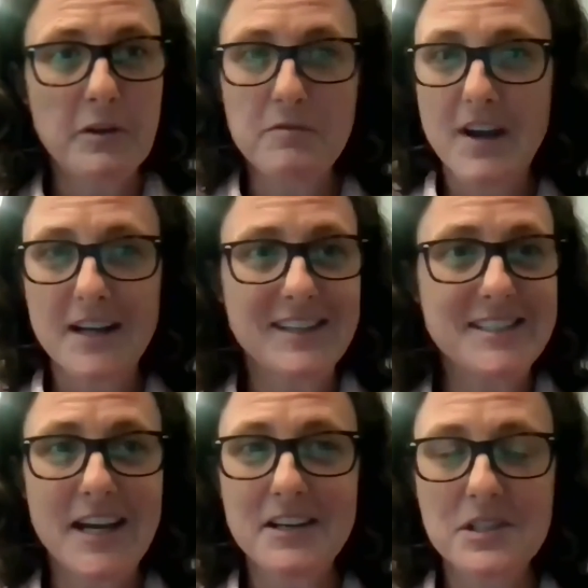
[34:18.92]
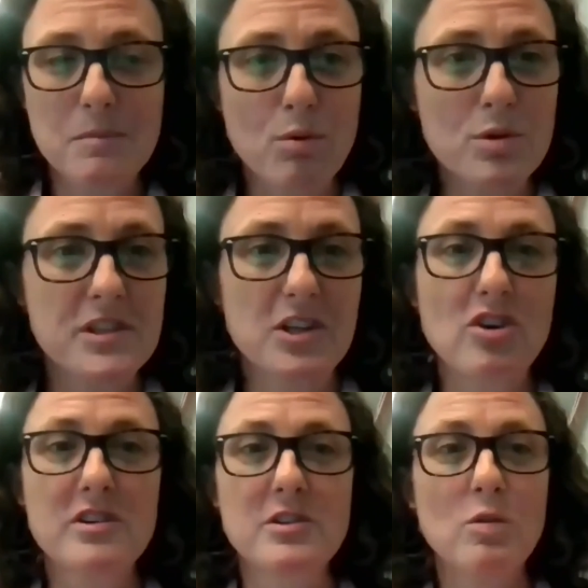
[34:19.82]
In fact, the data supports it
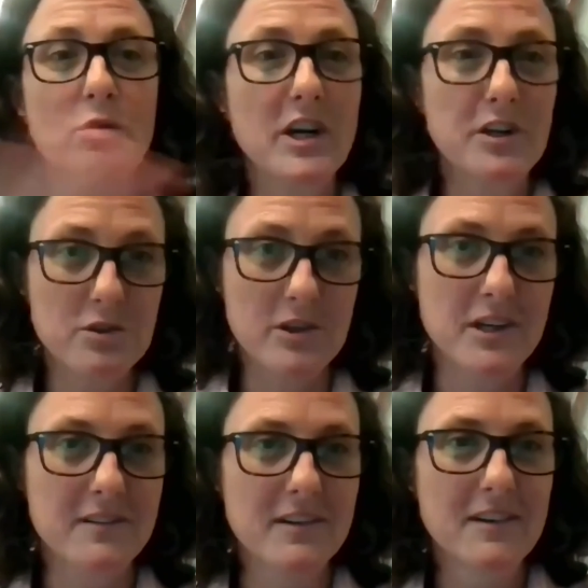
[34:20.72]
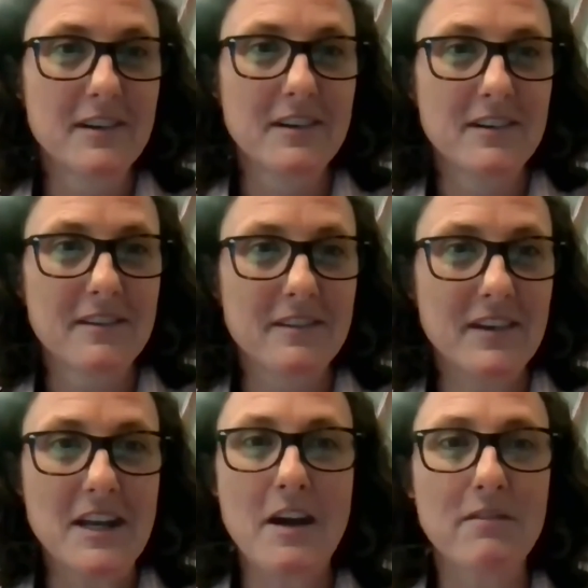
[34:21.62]
across the whole country. Yeah.
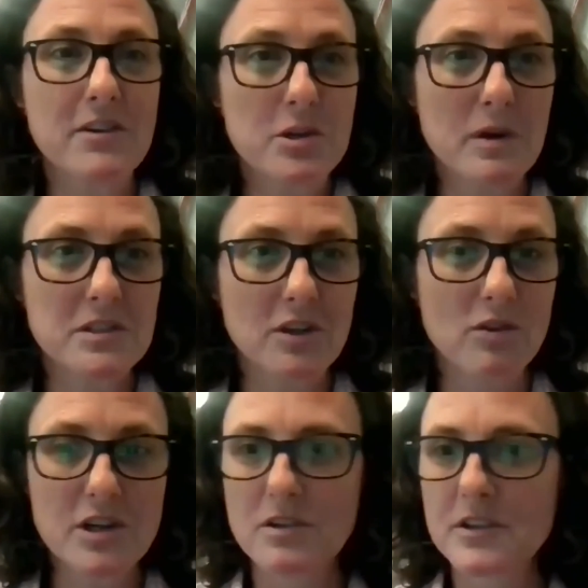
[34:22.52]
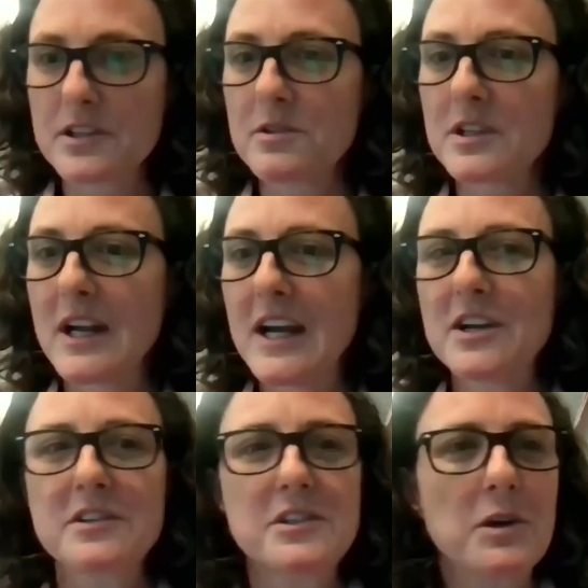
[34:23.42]
Every U.S. congressional district.
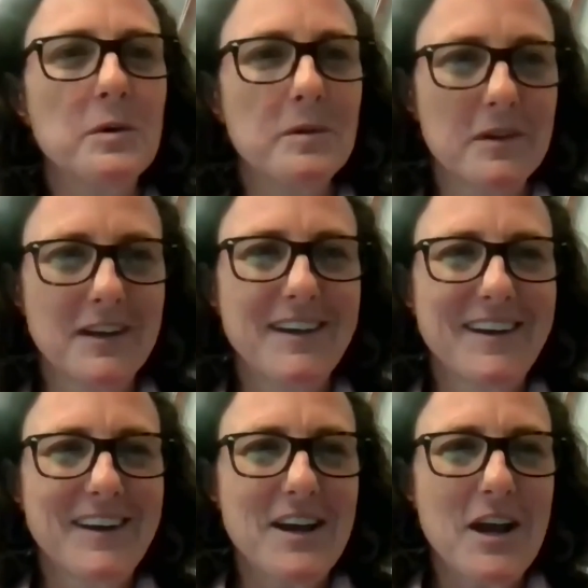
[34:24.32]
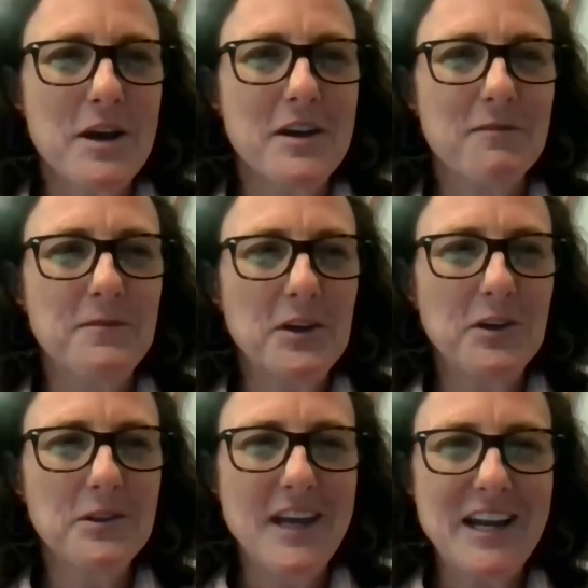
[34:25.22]
So,
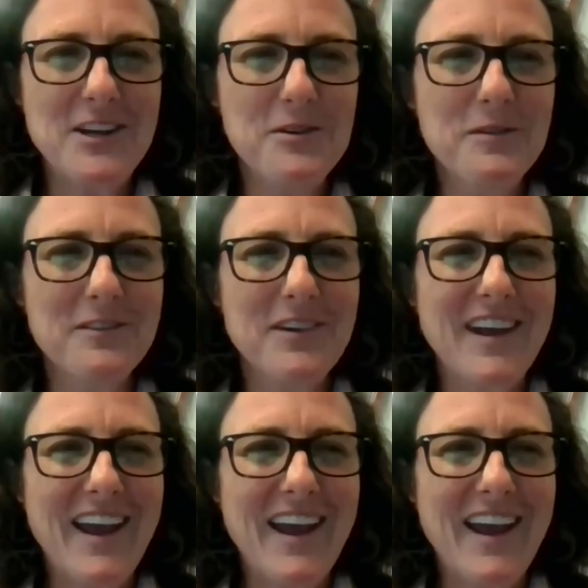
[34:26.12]
Phil, thank you.